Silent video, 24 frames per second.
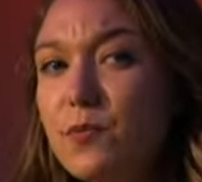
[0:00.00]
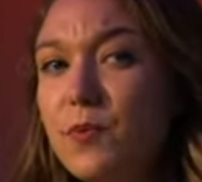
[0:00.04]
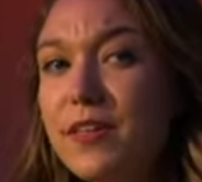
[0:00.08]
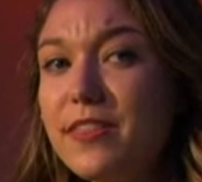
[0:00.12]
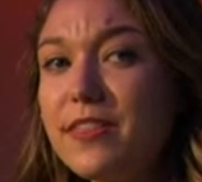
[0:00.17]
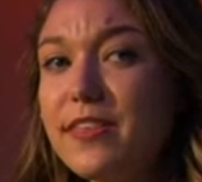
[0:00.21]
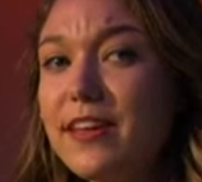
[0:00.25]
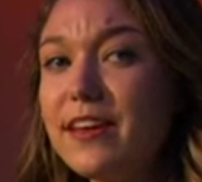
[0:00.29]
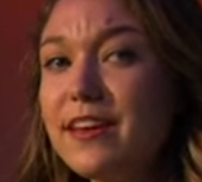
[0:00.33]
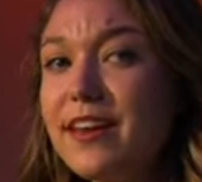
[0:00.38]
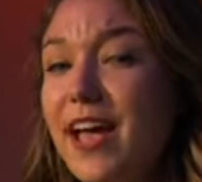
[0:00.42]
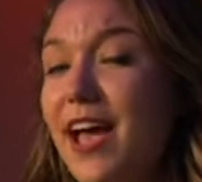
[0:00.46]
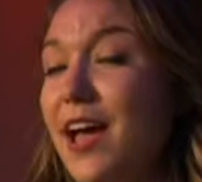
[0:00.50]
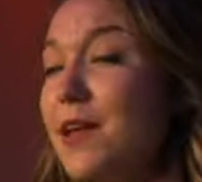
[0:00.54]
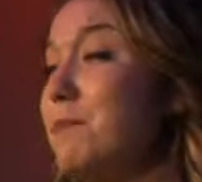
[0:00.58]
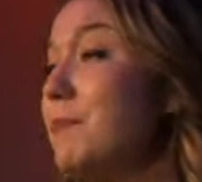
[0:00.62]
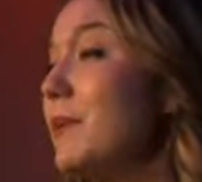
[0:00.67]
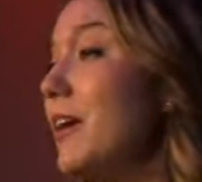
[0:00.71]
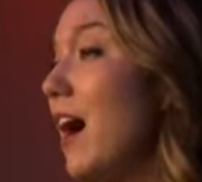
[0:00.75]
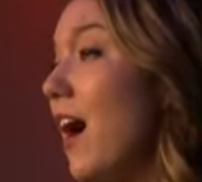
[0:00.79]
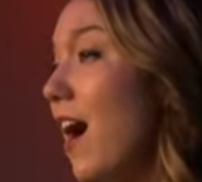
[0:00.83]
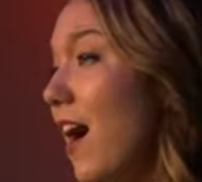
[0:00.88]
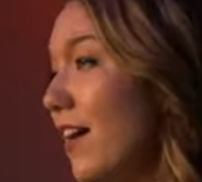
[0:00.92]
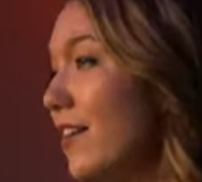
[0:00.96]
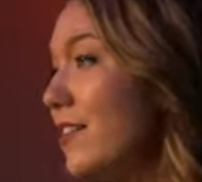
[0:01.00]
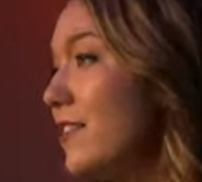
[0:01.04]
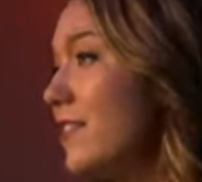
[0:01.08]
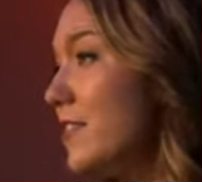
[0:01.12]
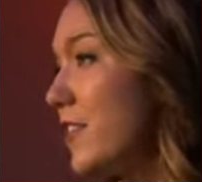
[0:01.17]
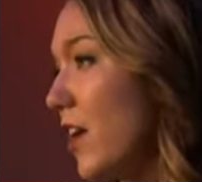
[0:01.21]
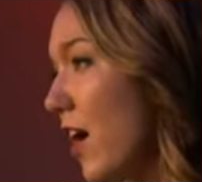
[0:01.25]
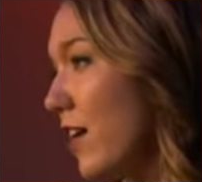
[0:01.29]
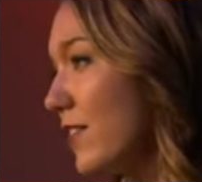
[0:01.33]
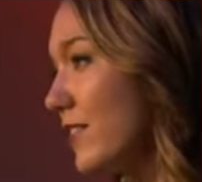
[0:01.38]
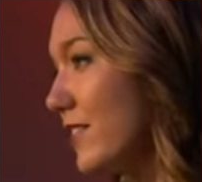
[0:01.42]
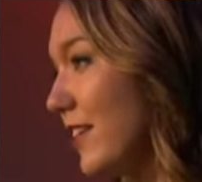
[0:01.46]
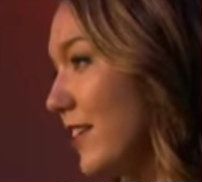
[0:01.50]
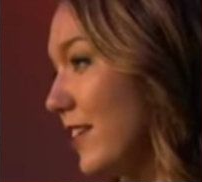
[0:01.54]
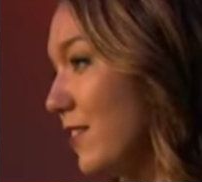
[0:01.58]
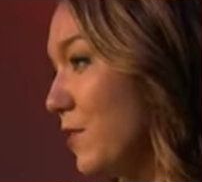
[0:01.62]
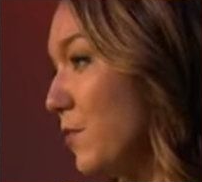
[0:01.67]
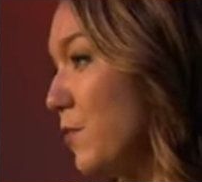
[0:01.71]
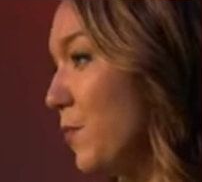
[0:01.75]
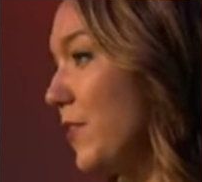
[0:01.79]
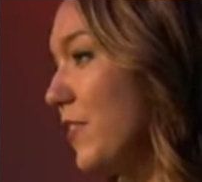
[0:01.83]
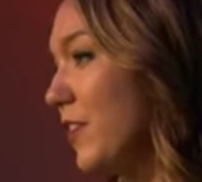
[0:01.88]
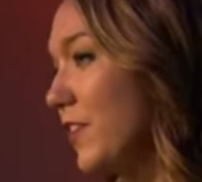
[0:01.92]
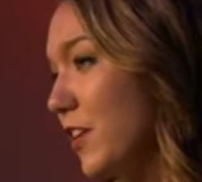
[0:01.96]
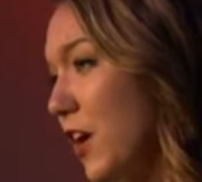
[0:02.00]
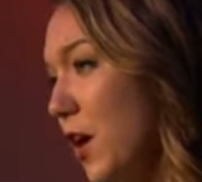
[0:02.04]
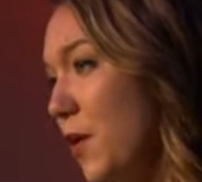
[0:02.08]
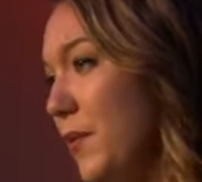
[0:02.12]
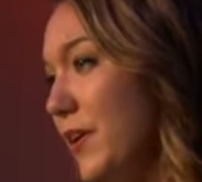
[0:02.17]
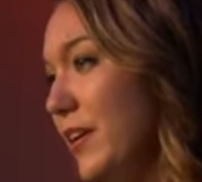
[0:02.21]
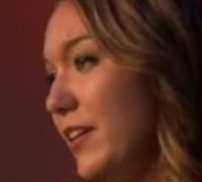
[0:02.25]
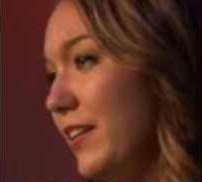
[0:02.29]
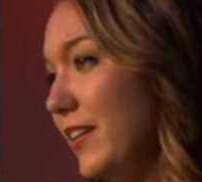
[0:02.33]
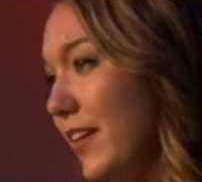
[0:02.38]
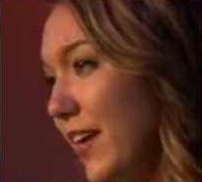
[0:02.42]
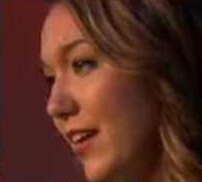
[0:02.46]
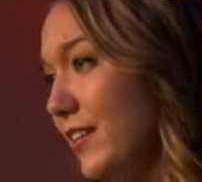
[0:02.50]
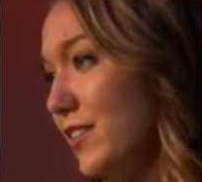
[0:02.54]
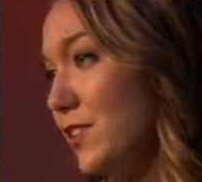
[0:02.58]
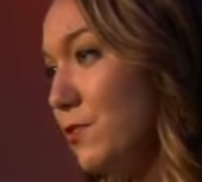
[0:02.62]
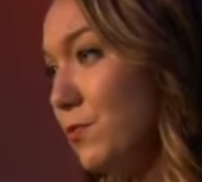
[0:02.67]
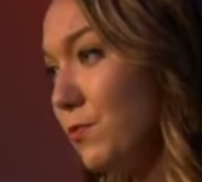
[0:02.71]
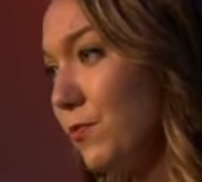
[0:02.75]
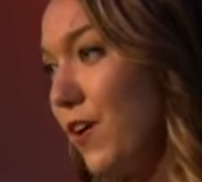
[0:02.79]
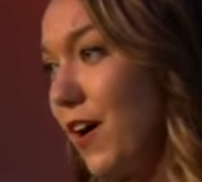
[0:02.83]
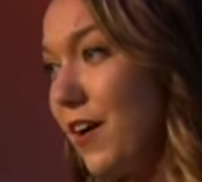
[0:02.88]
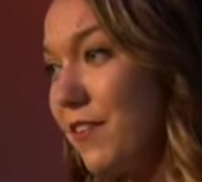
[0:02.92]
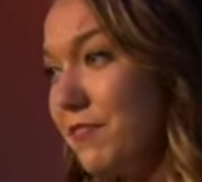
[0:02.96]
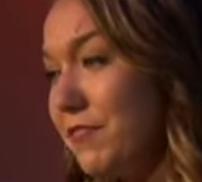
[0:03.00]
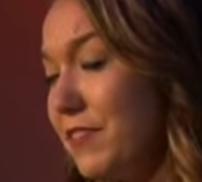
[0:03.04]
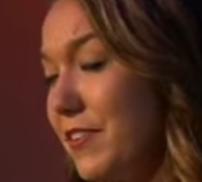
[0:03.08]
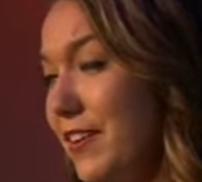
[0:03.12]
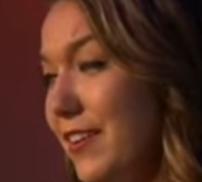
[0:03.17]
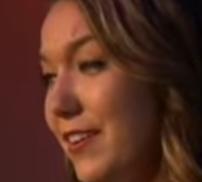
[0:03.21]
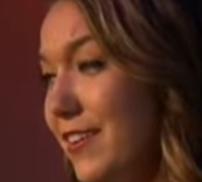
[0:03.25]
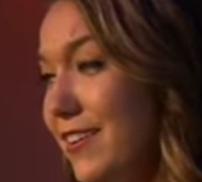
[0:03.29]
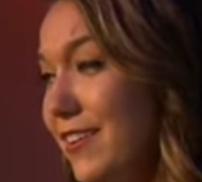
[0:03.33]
with it and be undaunted when the going gets rough.